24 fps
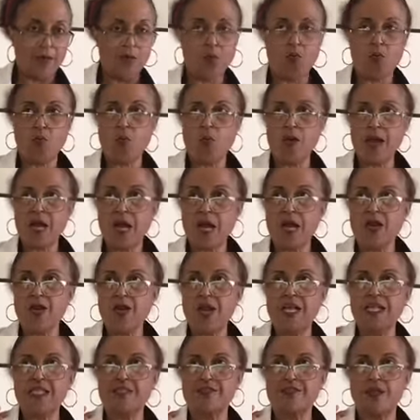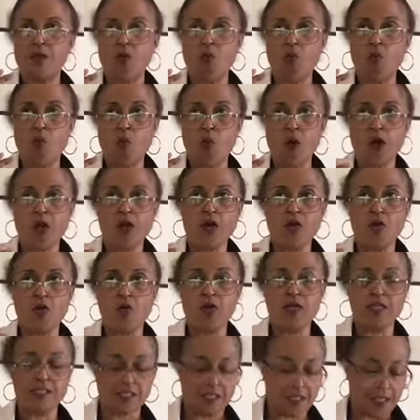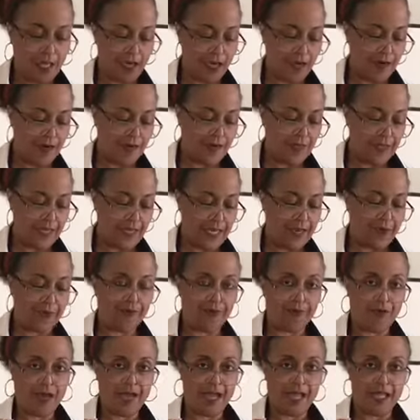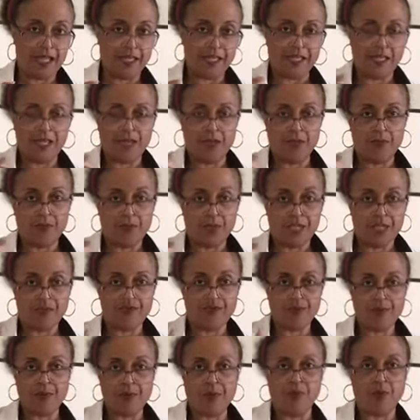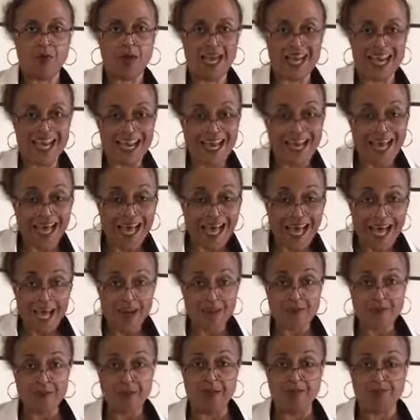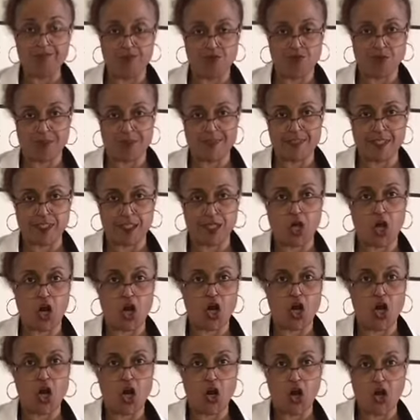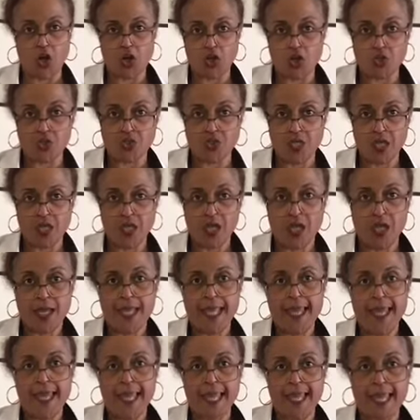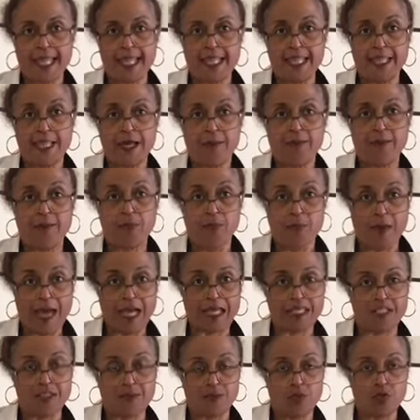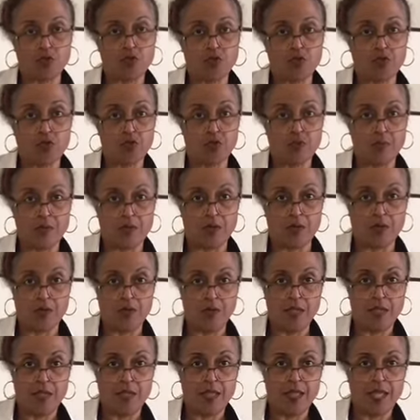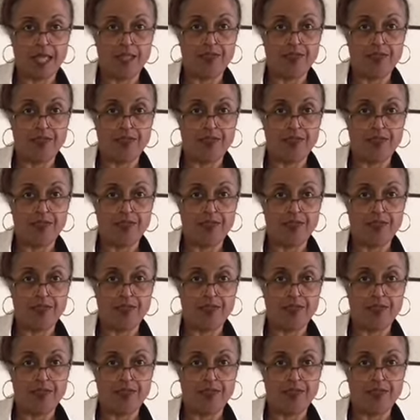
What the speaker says: Where is the workhorse of the nephron? Please remember, a lot of reabsorption occurs in the proximal tubule. A